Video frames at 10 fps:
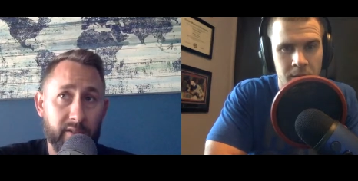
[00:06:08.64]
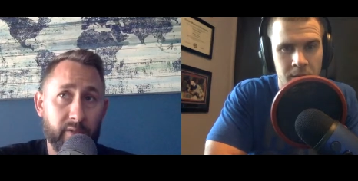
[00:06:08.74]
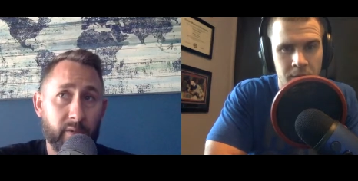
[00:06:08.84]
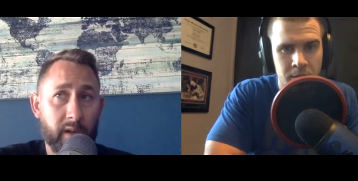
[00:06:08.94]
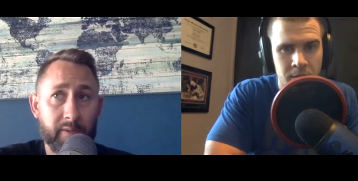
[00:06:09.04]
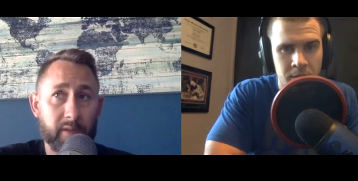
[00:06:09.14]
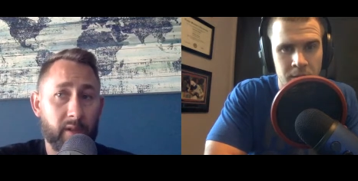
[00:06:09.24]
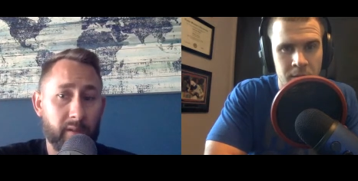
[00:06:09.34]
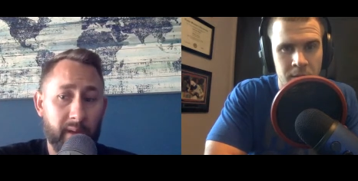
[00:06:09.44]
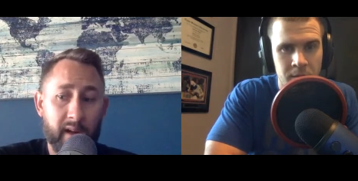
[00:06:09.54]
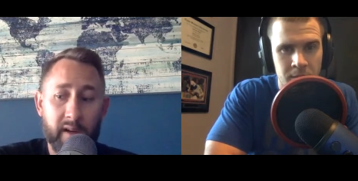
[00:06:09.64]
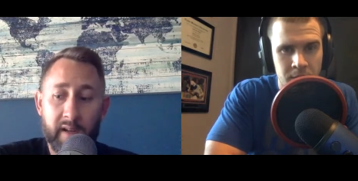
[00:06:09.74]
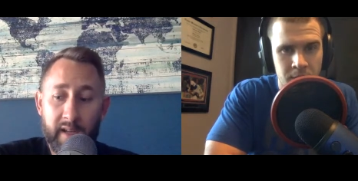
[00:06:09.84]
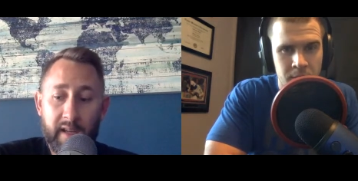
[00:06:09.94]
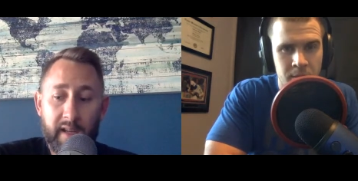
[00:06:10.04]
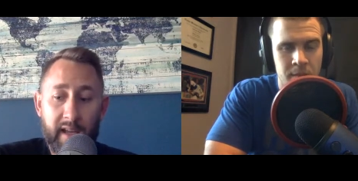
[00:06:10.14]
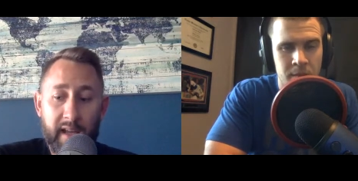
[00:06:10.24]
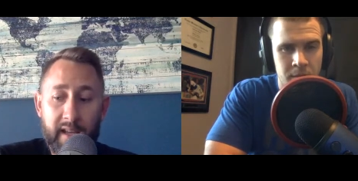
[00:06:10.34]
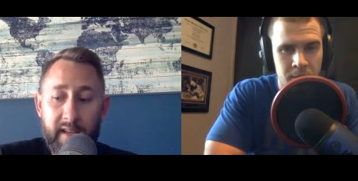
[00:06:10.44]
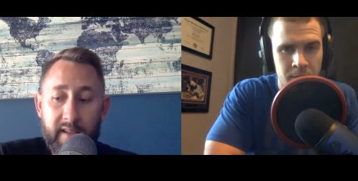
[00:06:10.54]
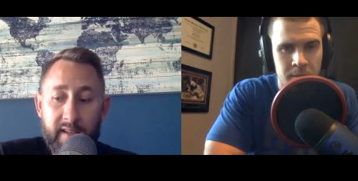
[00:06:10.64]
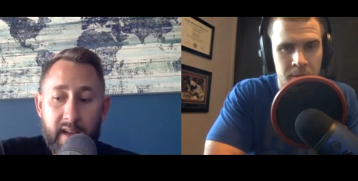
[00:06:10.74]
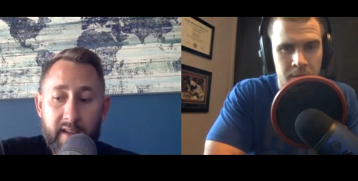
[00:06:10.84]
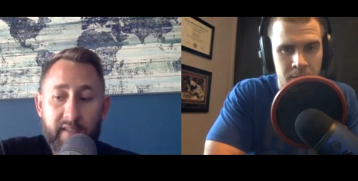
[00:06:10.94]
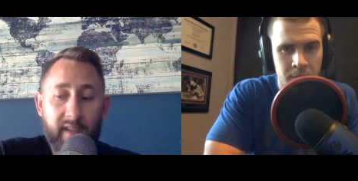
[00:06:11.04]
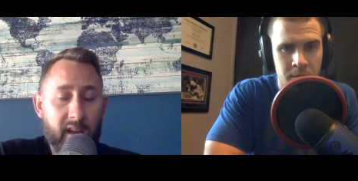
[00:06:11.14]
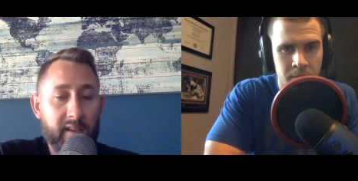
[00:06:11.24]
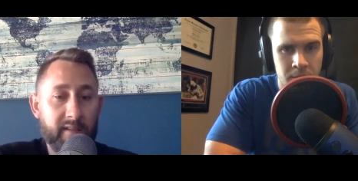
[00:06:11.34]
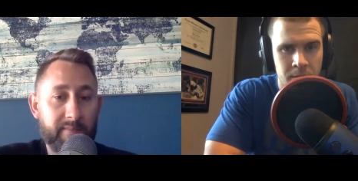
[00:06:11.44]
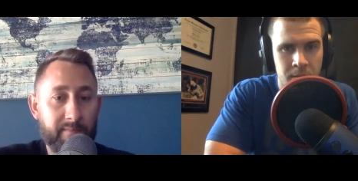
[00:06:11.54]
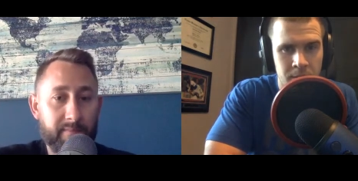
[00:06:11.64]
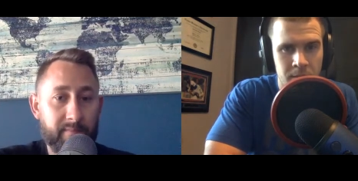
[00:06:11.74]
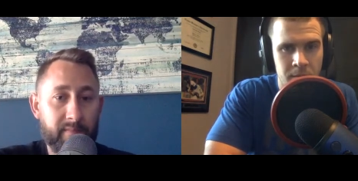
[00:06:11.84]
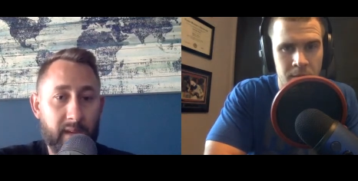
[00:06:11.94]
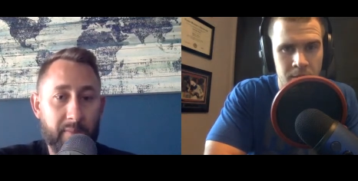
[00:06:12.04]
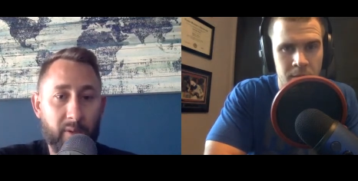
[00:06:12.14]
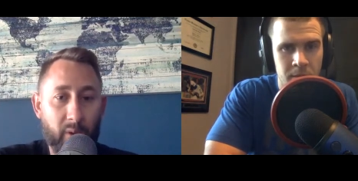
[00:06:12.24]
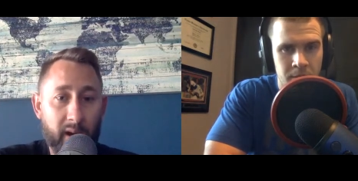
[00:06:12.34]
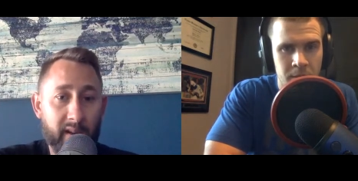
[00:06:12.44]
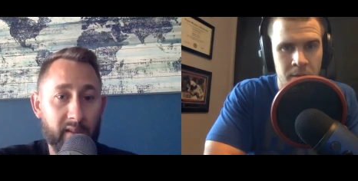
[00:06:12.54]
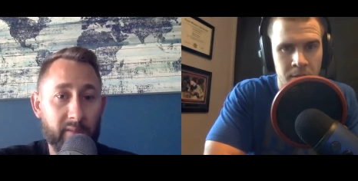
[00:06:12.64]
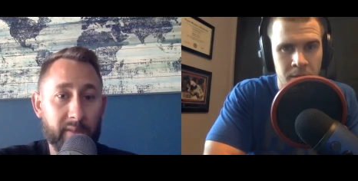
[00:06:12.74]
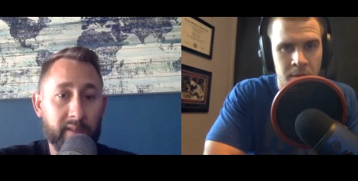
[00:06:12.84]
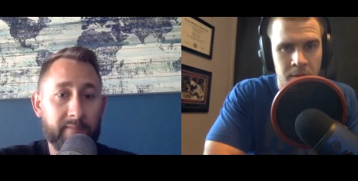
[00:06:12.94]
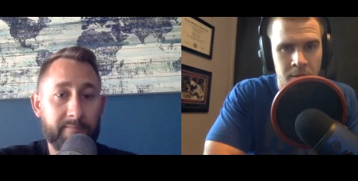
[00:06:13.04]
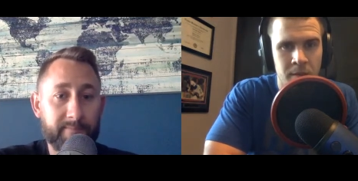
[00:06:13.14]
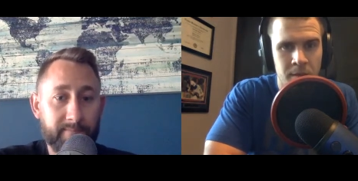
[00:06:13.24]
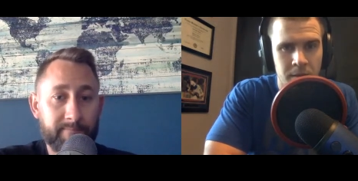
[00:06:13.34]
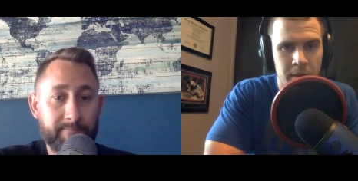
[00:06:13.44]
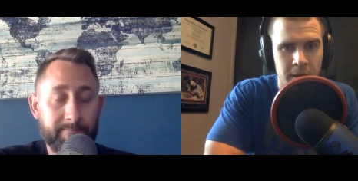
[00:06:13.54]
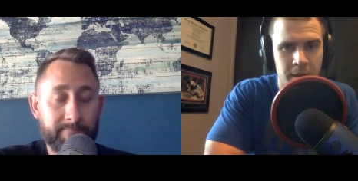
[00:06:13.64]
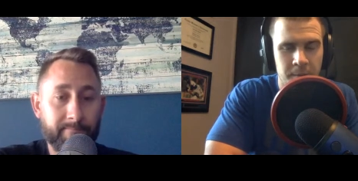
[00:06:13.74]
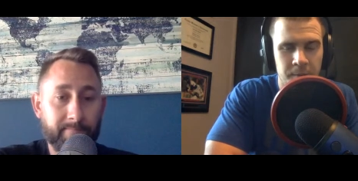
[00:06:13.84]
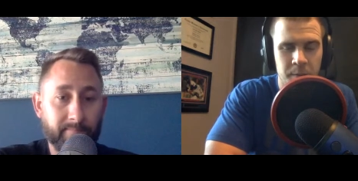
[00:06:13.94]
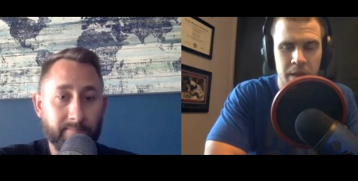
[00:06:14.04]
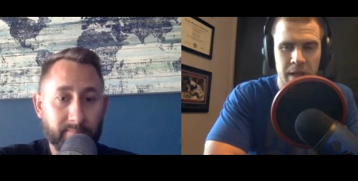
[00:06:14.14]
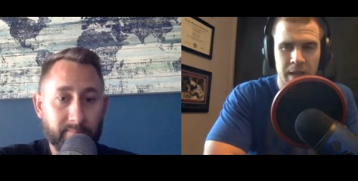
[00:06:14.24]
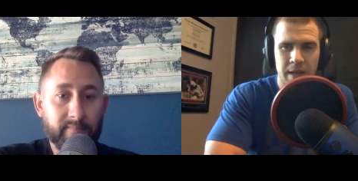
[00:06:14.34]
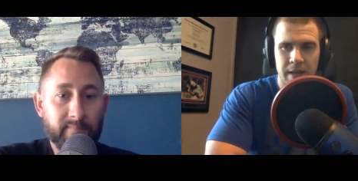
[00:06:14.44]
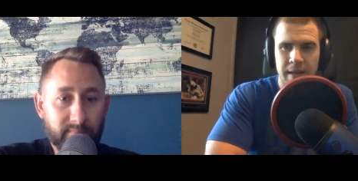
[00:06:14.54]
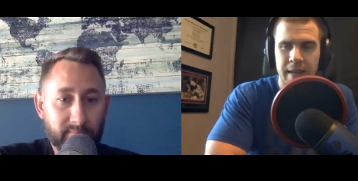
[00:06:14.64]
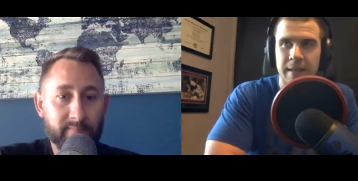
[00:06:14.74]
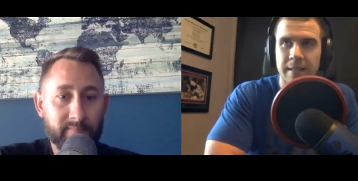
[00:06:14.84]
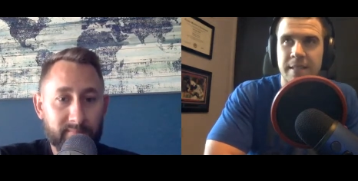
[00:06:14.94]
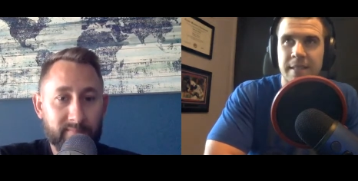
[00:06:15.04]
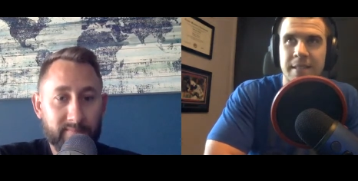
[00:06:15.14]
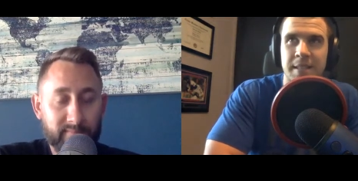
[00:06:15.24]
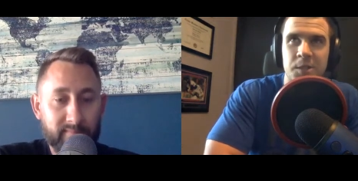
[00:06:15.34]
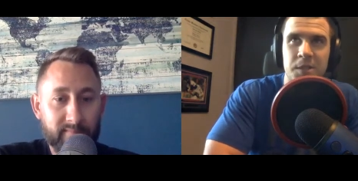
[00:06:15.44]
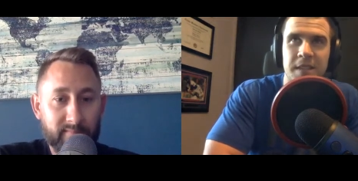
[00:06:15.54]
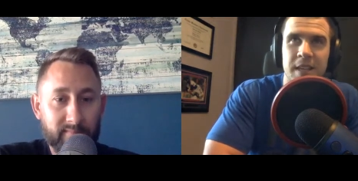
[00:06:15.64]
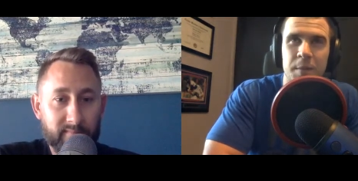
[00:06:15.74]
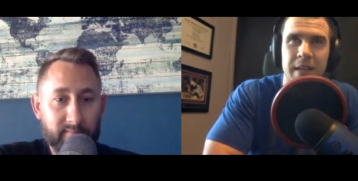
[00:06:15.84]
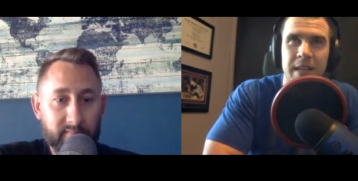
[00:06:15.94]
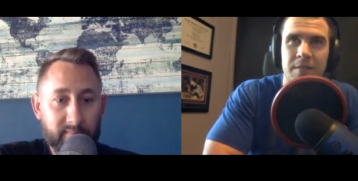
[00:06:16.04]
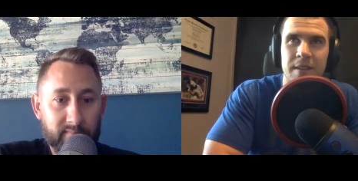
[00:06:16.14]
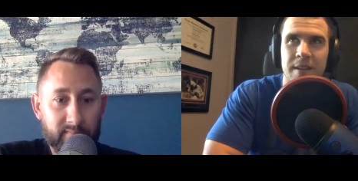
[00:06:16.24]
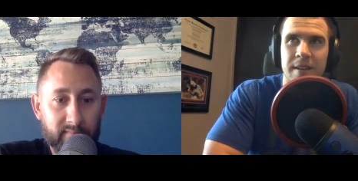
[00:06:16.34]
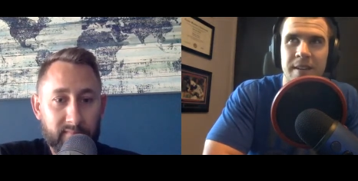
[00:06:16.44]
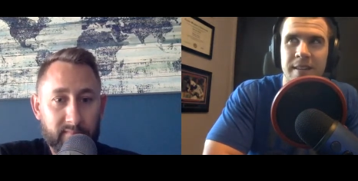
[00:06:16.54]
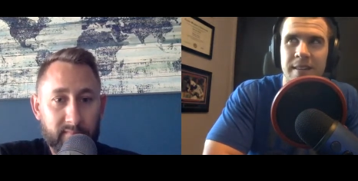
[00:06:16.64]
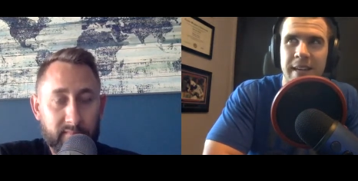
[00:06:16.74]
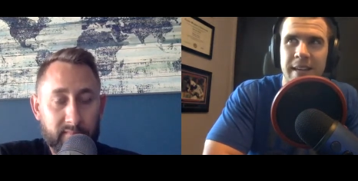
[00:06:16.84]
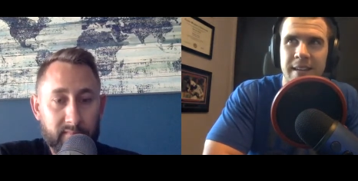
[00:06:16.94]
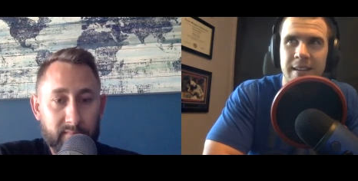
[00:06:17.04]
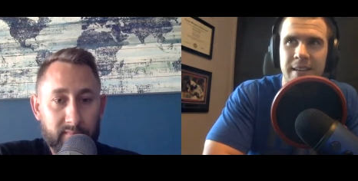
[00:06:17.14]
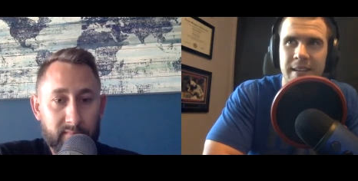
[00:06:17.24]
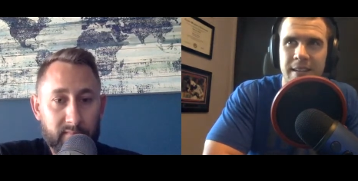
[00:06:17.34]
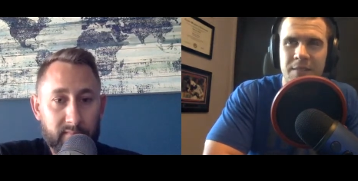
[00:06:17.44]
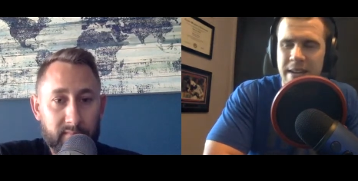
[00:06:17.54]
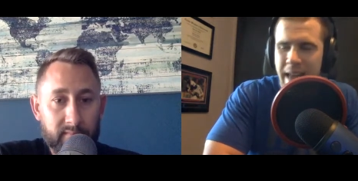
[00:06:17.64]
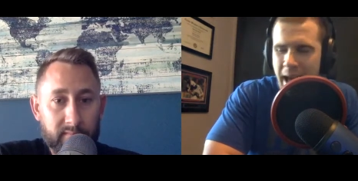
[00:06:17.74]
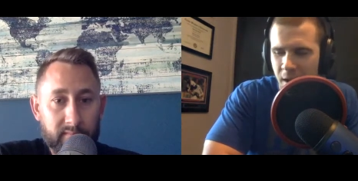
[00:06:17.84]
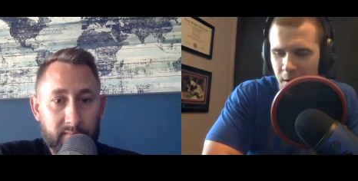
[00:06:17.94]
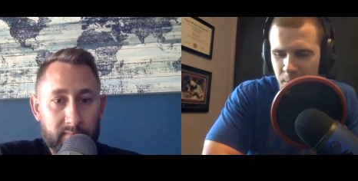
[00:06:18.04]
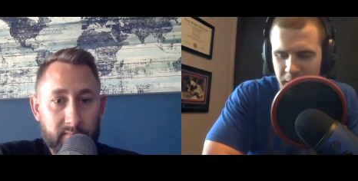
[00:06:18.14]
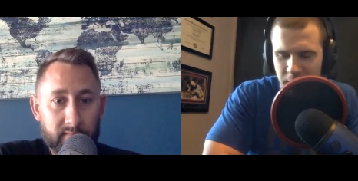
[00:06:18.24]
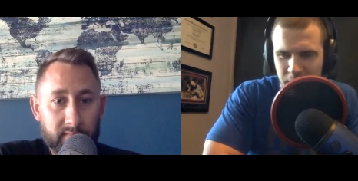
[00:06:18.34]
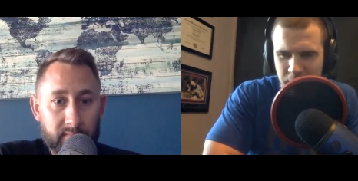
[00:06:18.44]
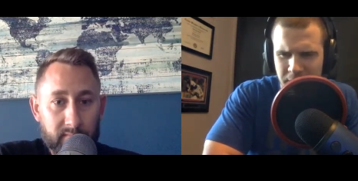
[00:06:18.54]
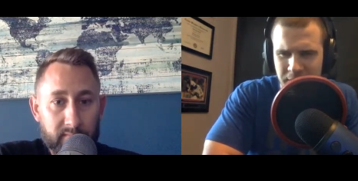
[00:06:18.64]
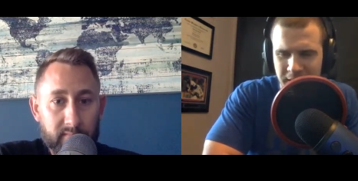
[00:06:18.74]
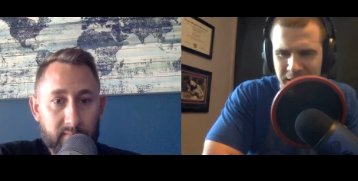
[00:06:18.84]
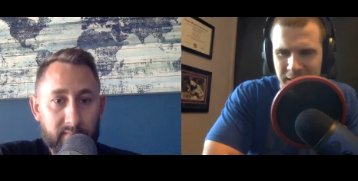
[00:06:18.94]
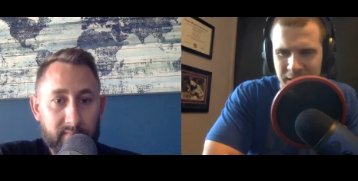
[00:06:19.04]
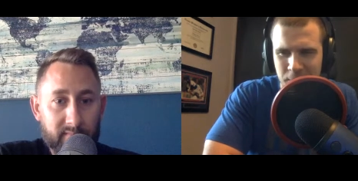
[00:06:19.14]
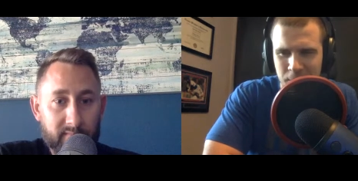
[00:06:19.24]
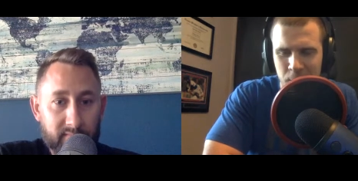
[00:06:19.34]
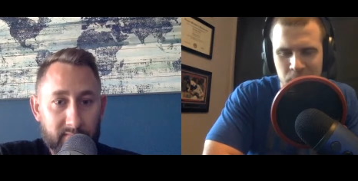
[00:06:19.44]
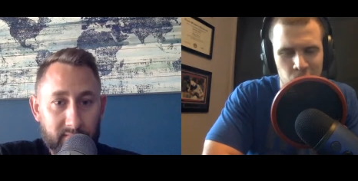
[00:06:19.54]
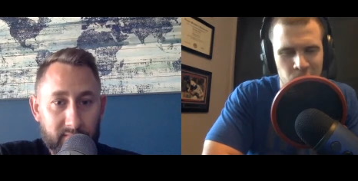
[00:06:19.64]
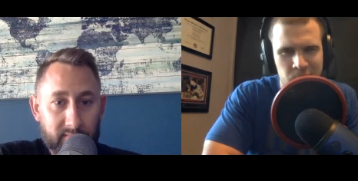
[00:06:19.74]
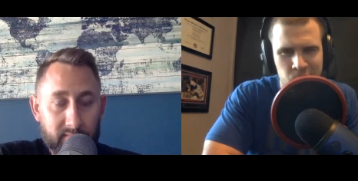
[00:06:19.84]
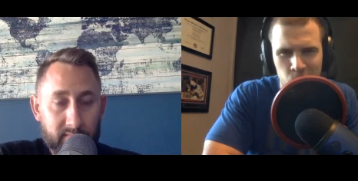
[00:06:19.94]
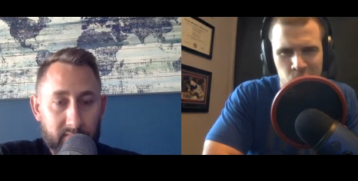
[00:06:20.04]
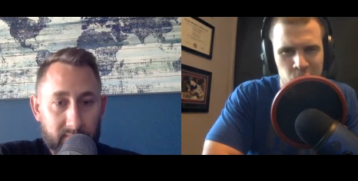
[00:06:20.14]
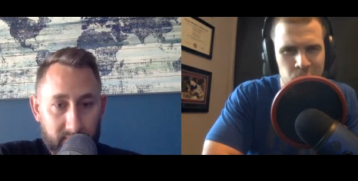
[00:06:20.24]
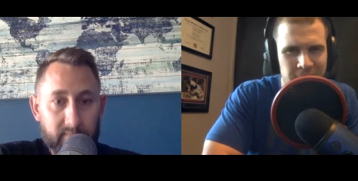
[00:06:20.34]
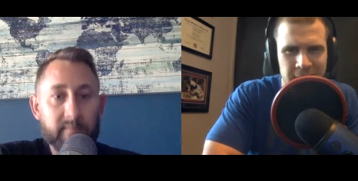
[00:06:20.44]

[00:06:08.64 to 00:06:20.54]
Speaker 1: what I was all about. And I just kind of kept quiet a little bit. Yeah.
Speaker 2: Yeah. It's, it's interesting. I mean, even like, even now, I mean, I'm, I'm definitely much more social, but I